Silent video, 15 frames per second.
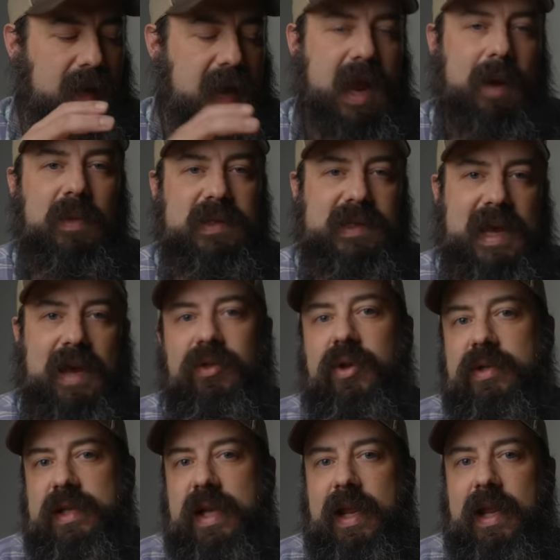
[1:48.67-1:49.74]
cameras get their
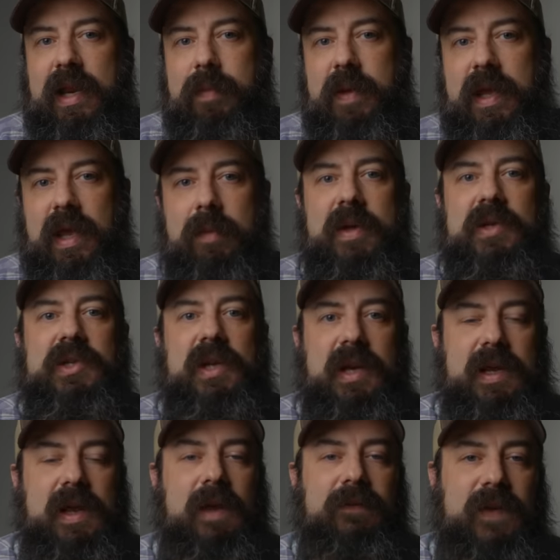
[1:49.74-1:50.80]
1080p image
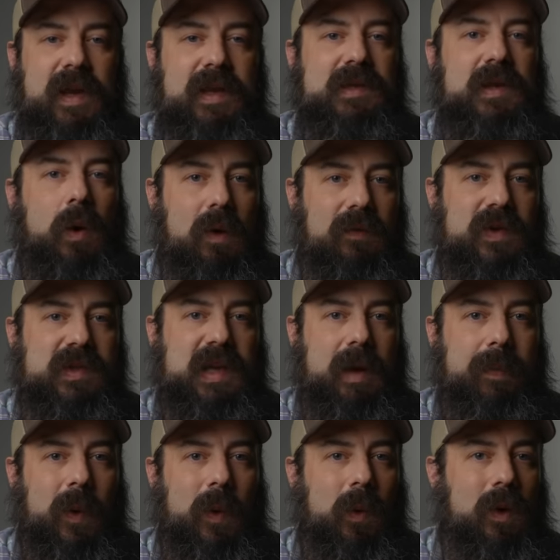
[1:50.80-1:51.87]
if it is an
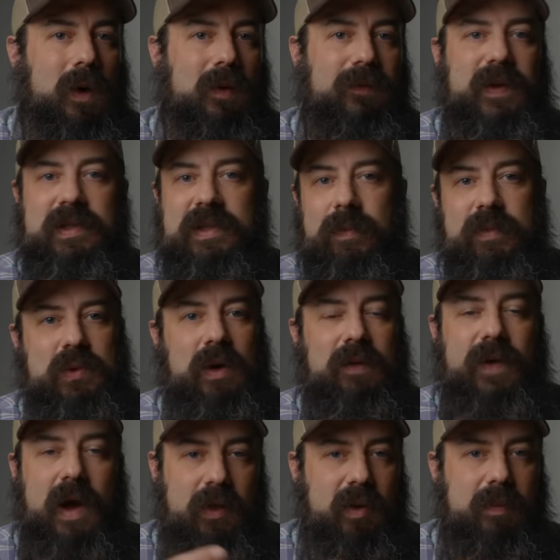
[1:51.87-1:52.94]
oversample or if it's some sort of
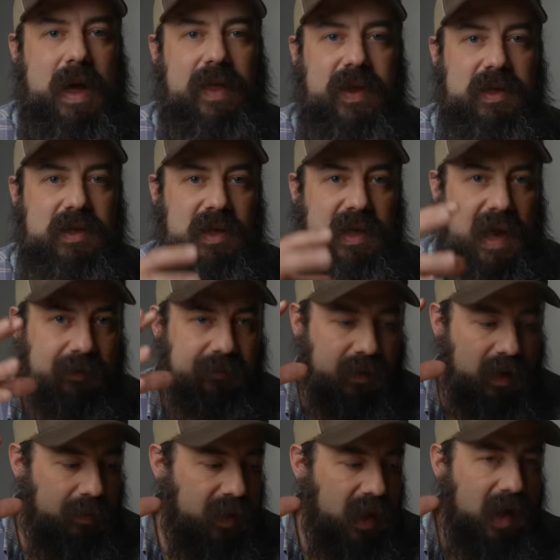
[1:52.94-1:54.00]
other method to get
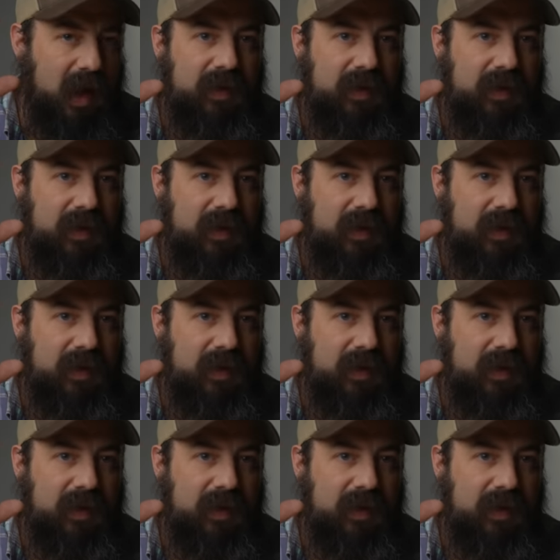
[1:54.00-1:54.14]
from